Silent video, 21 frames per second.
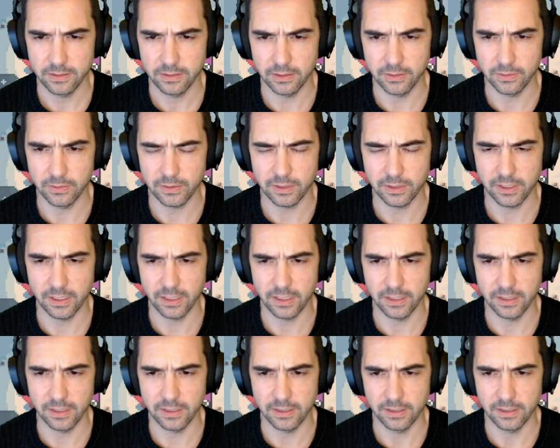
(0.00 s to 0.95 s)

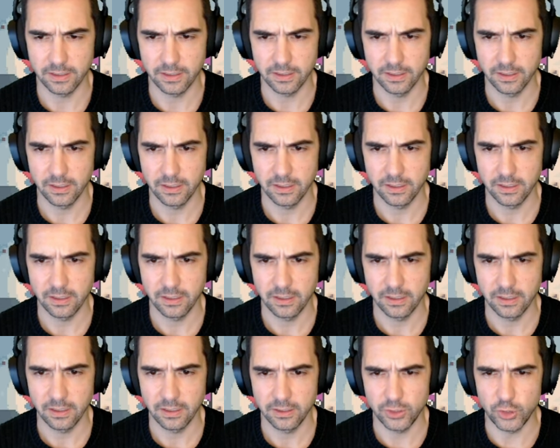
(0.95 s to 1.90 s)
Okay.
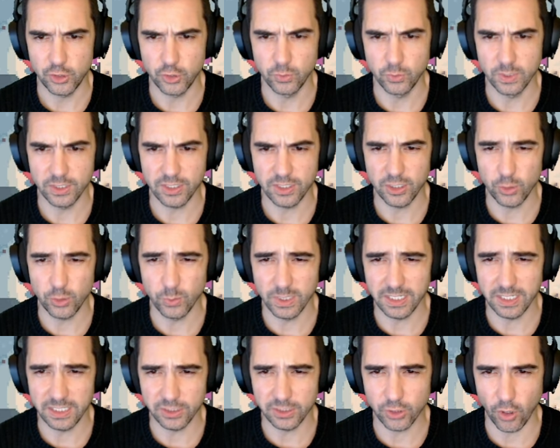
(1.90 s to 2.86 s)
Unit, the
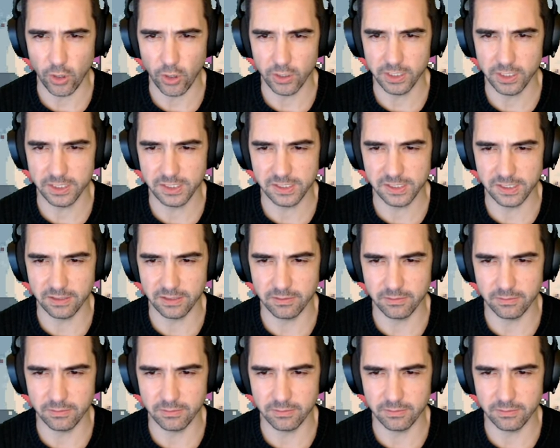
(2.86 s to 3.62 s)
unit he targets, it...